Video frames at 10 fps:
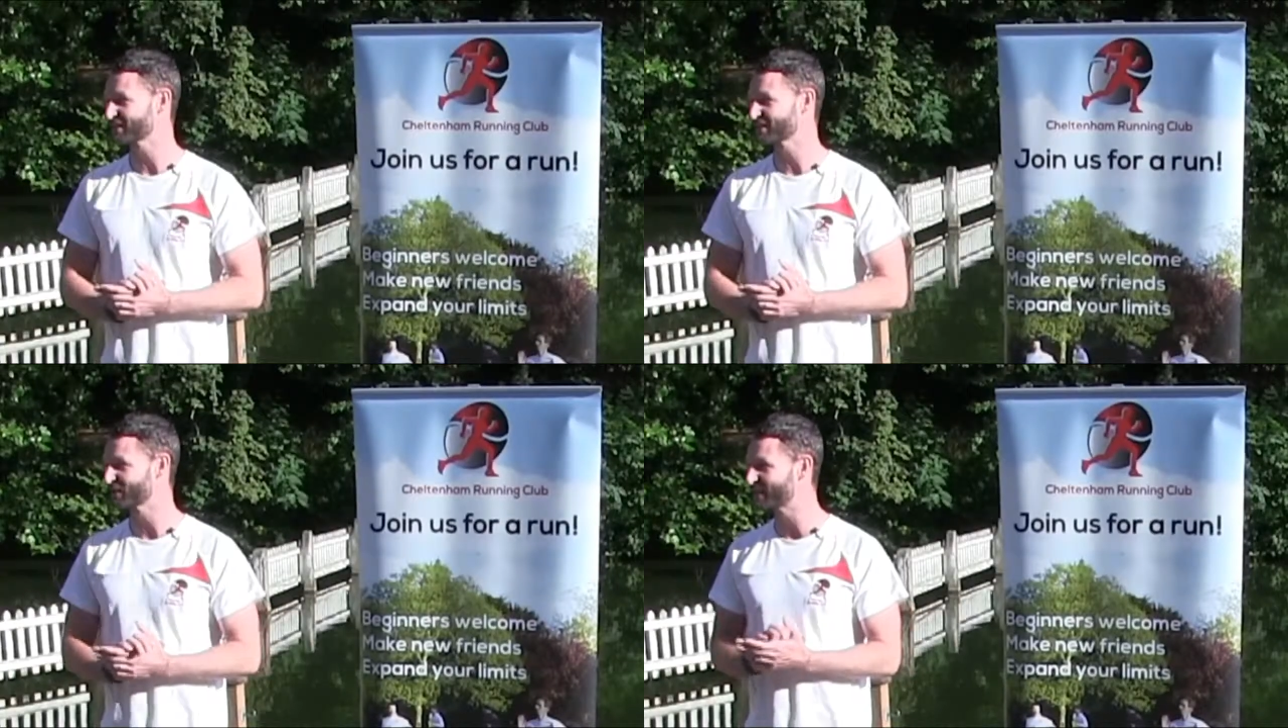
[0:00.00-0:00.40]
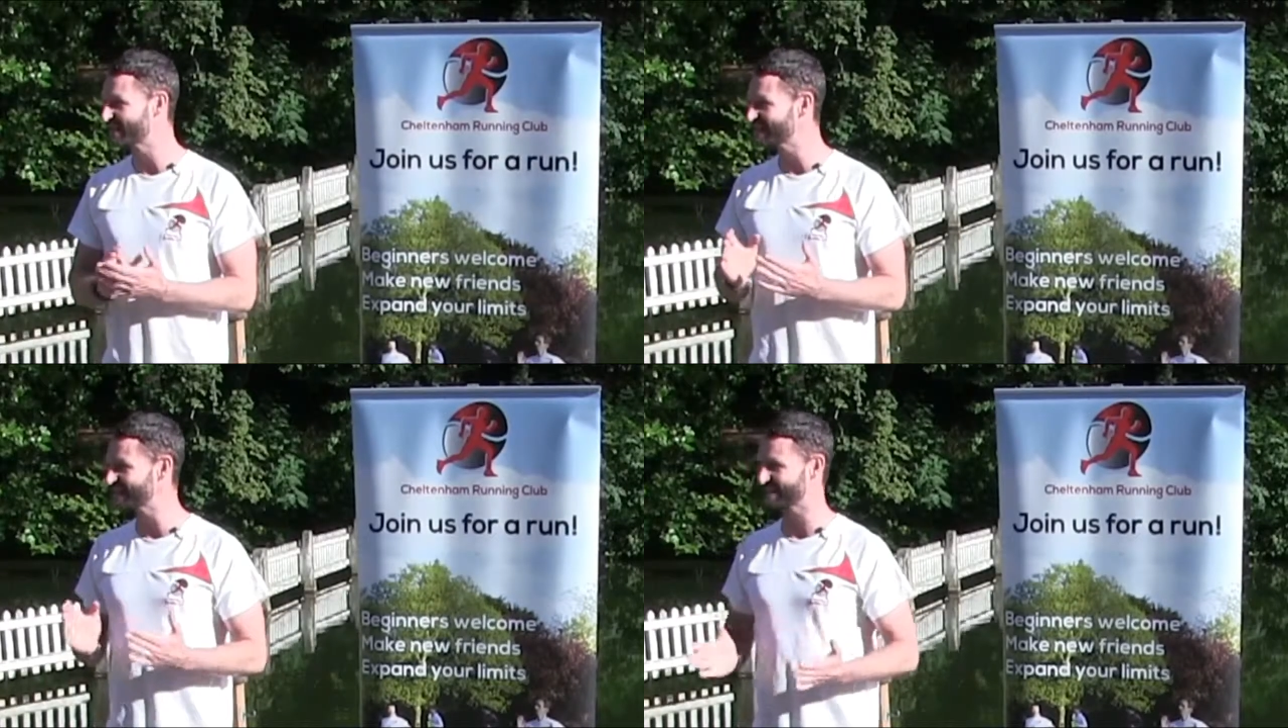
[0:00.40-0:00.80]
it's so
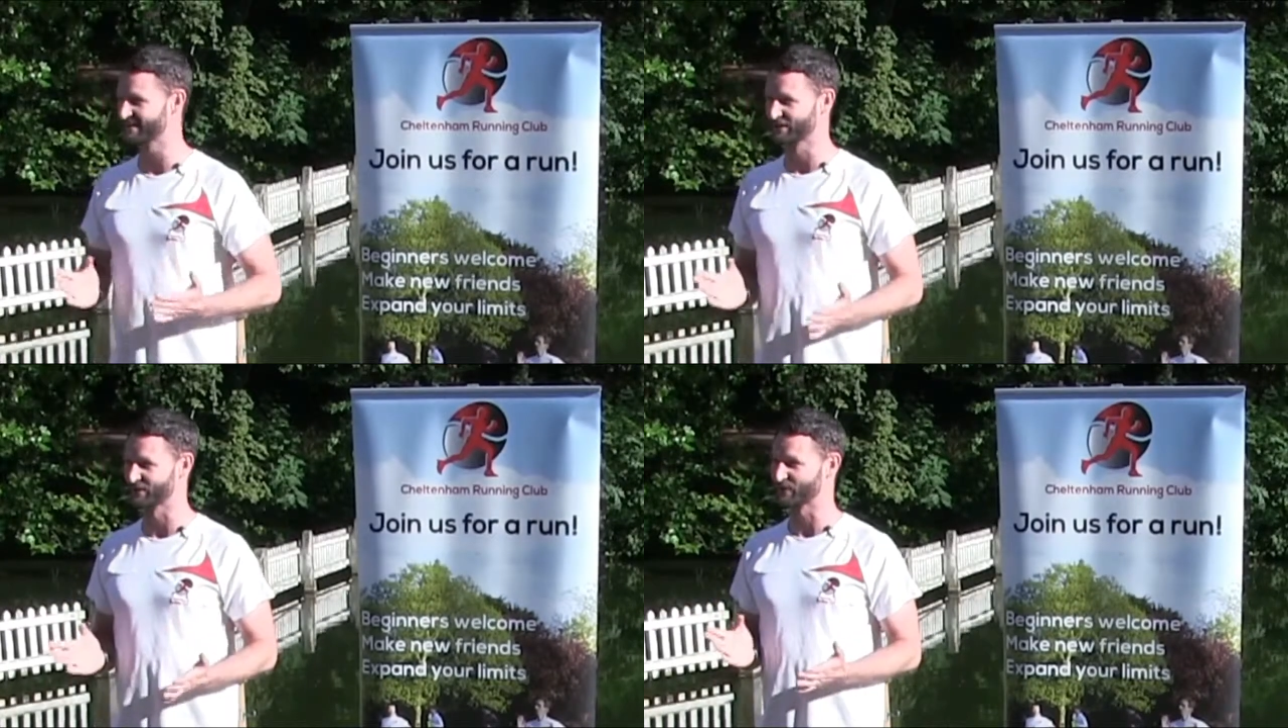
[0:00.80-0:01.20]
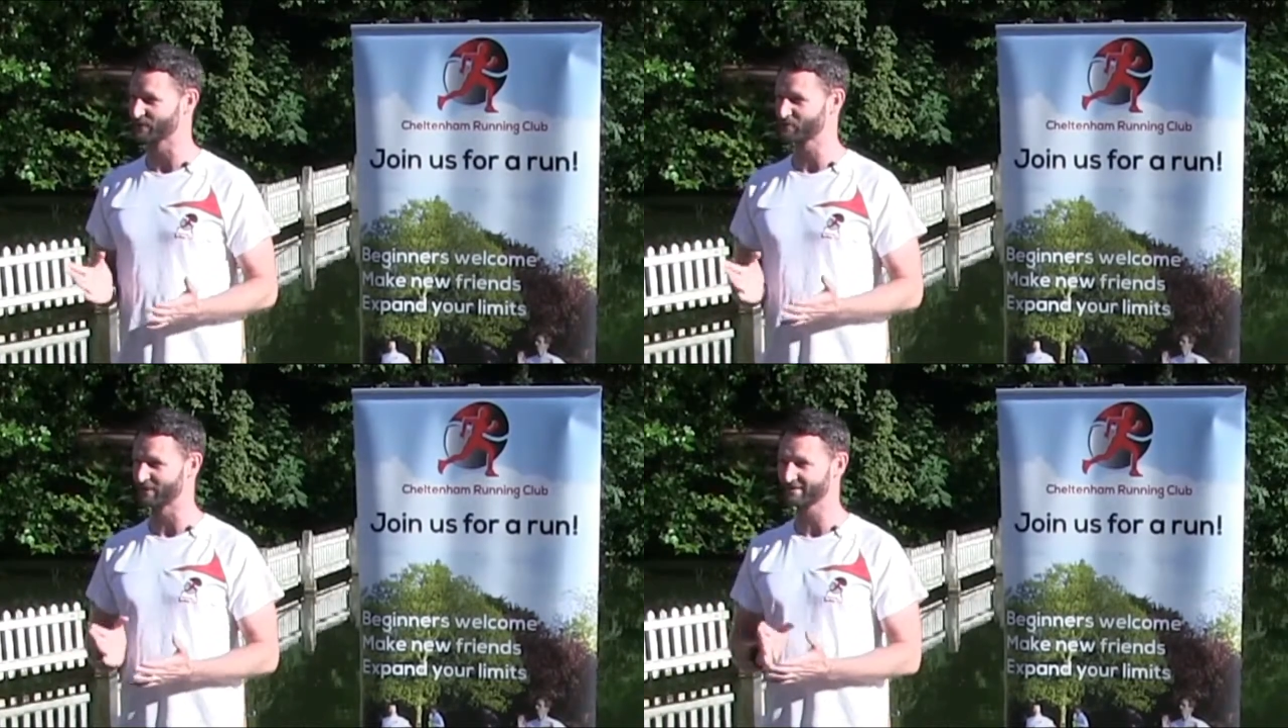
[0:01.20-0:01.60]
easy to do,
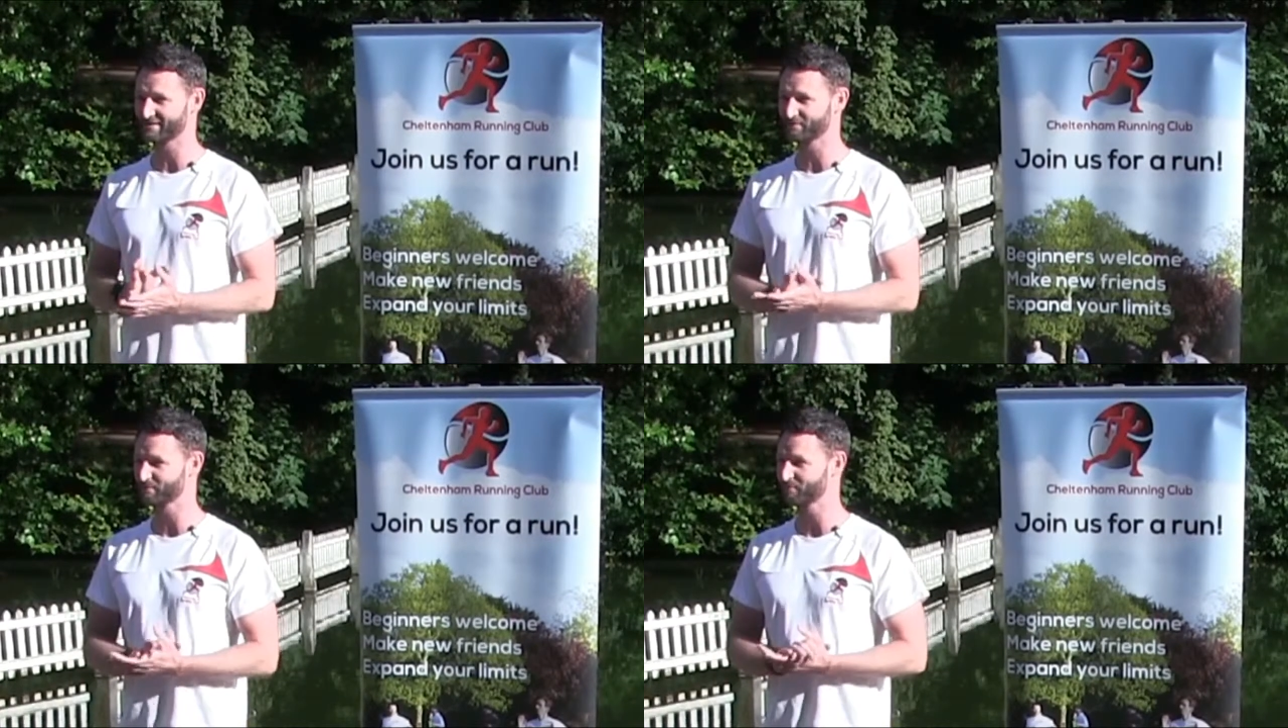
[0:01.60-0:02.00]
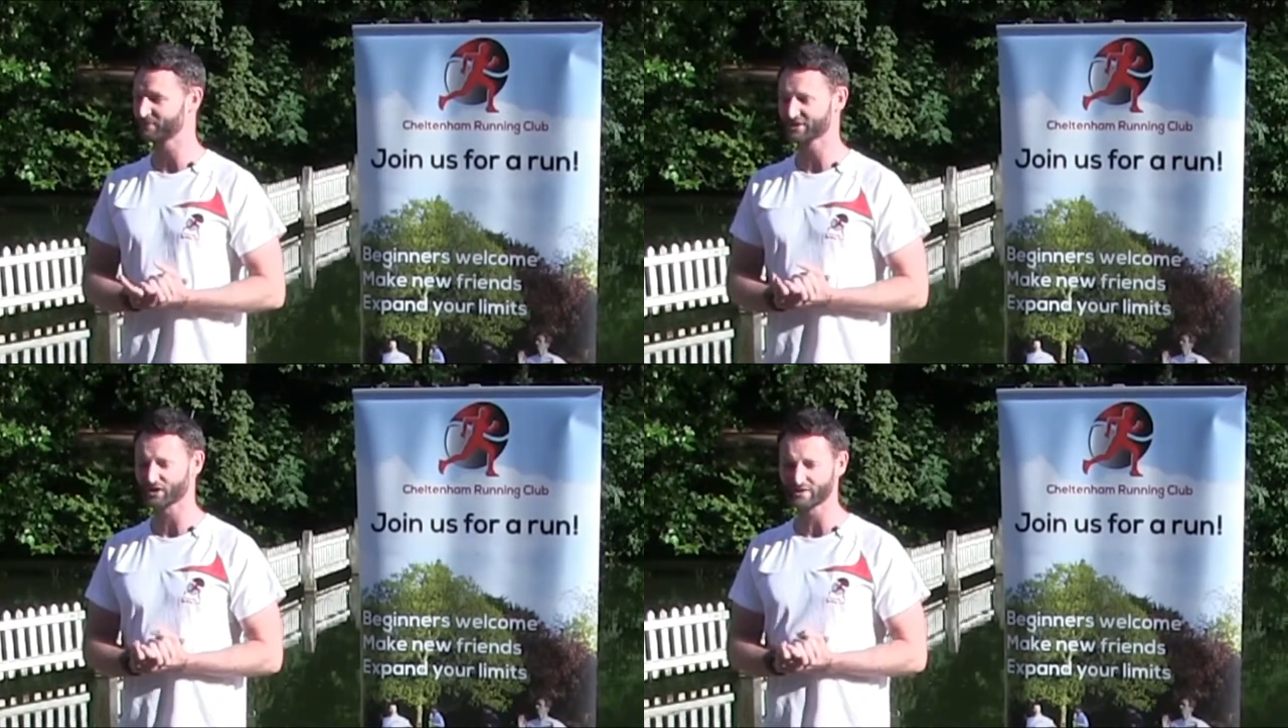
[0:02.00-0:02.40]
but
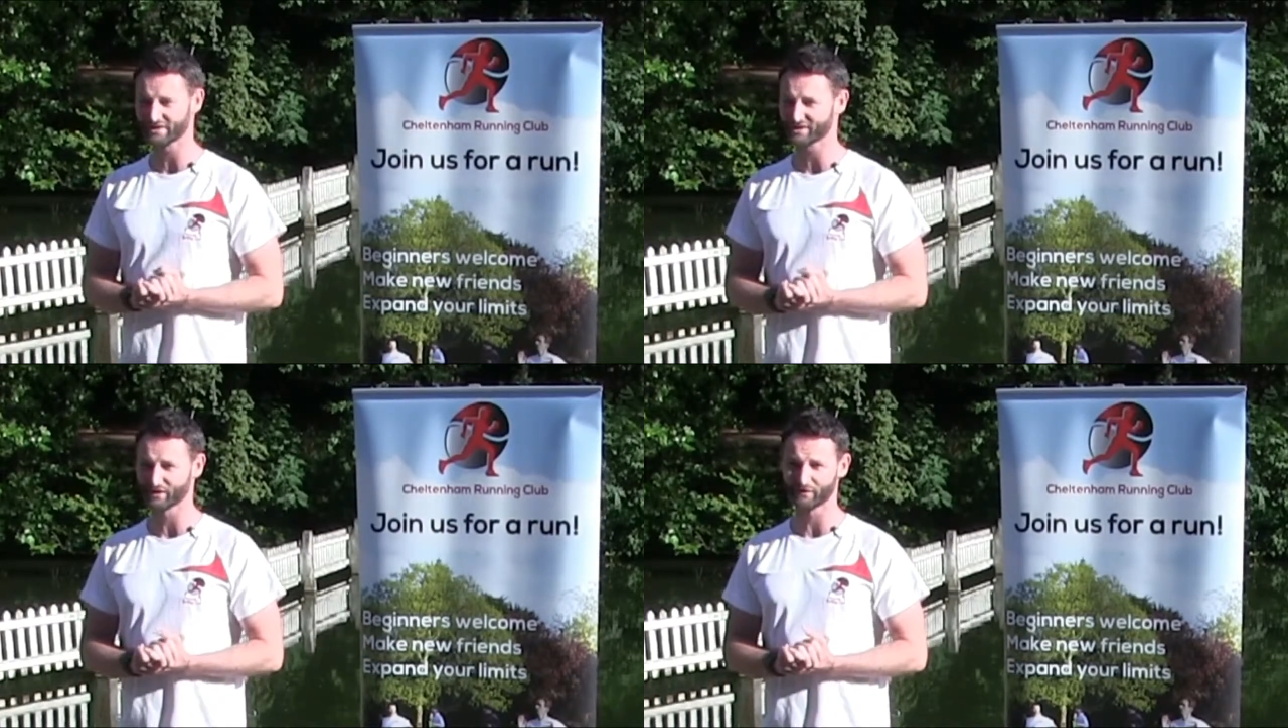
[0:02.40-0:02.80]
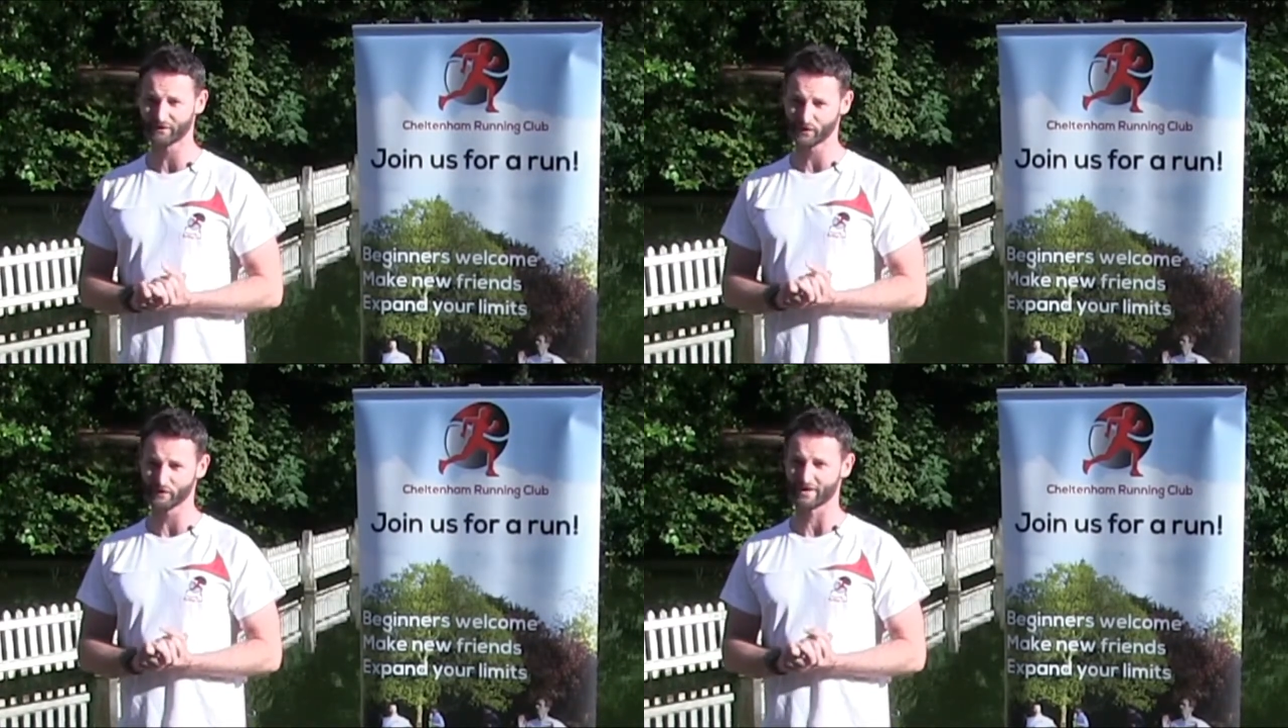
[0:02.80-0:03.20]
so
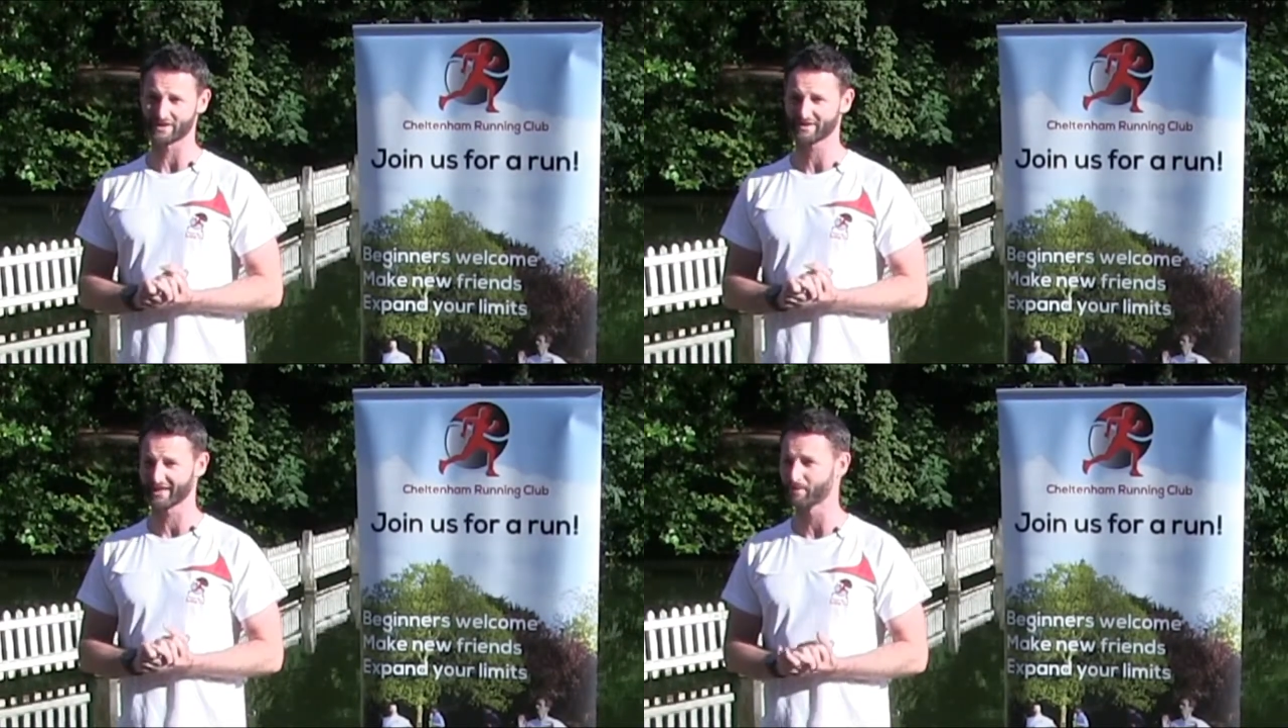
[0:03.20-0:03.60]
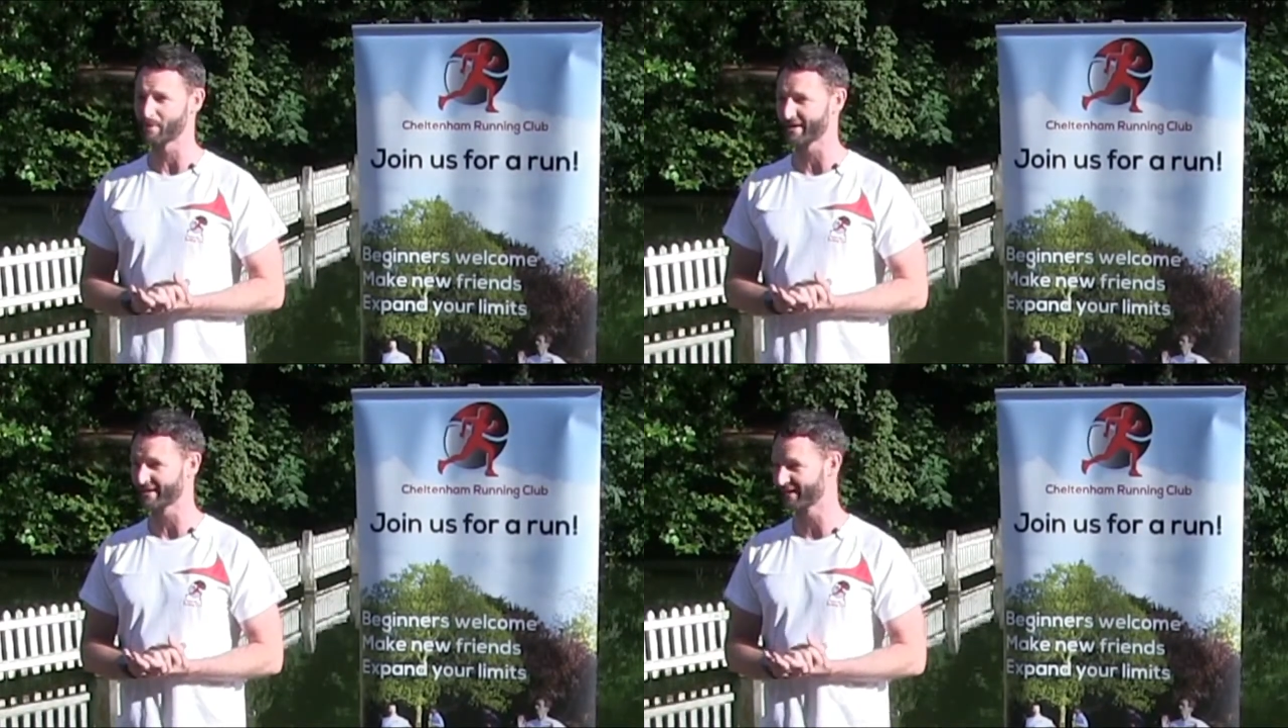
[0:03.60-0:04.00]
few of us think about it.